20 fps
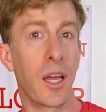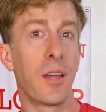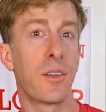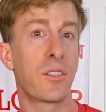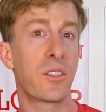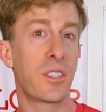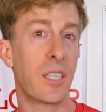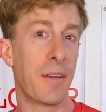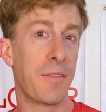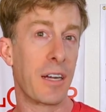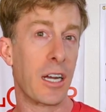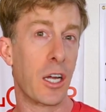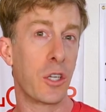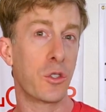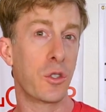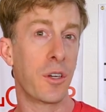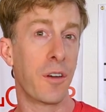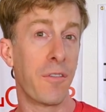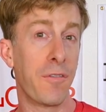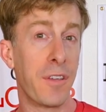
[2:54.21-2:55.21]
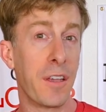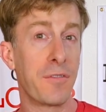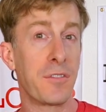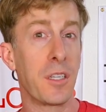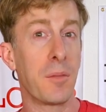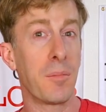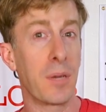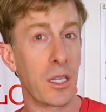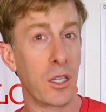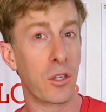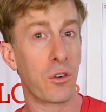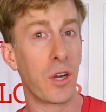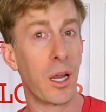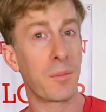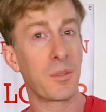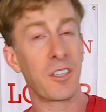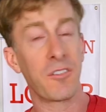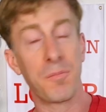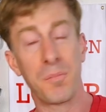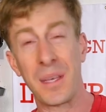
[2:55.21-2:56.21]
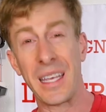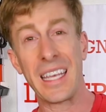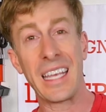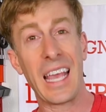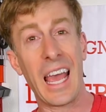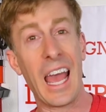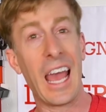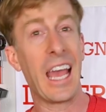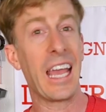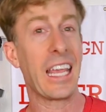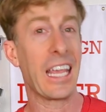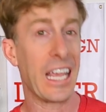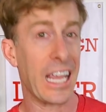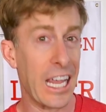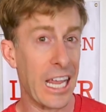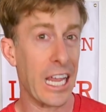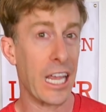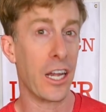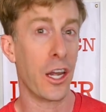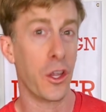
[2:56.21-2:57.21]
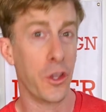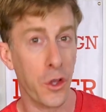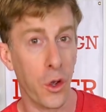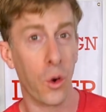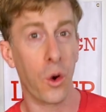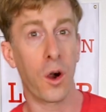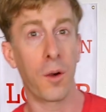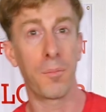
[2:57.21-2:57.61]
750 milligrams of PA in your